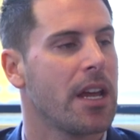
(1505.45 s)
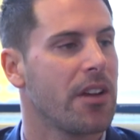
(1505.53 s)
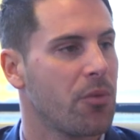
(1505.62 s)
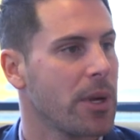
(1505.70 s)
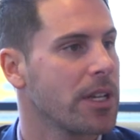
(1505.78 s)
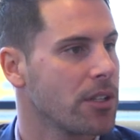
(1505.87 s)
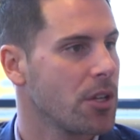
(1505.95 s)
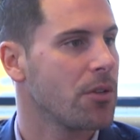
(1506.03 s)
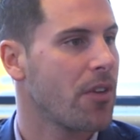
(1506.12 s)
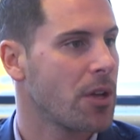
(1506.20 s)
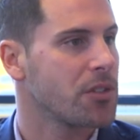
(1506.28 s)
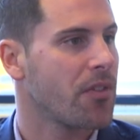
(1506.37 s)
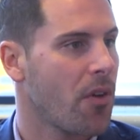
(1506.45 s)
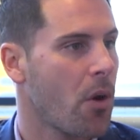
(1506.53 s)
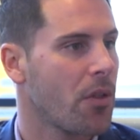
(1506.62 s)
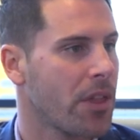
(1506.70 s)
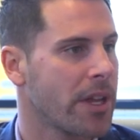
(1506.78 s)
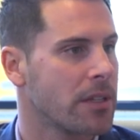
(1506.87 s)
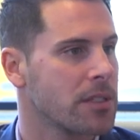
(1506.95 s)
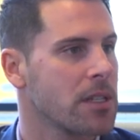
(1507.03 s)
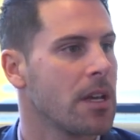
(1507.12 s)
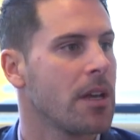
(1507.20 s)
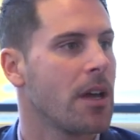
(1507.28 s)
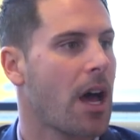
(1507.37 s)
If we can do those 4 things,
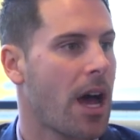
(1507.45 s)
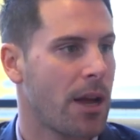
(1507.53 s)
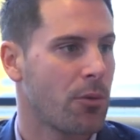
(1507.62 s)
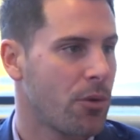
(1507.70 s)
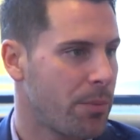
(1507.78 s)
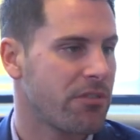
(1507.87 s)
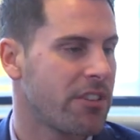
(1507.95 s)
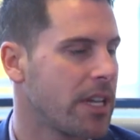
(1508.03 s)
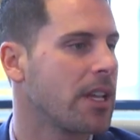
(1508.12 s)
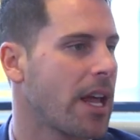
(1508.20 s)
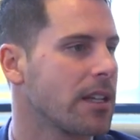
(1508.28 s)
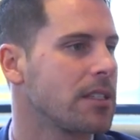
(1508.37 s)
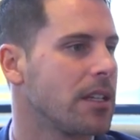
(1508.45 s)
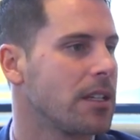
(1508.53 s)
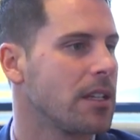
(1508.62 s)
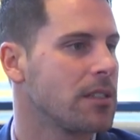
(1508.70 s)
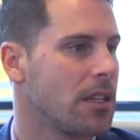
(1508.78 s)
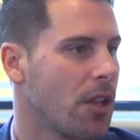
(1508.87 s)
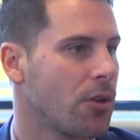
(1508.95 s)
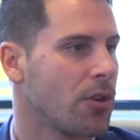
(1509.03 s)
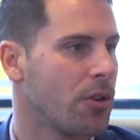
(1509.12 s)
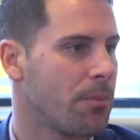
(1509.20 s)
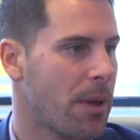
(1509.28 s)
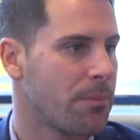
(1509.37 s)
I will be re-elected as a local member. I think
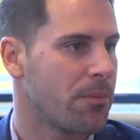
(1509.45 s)
you need to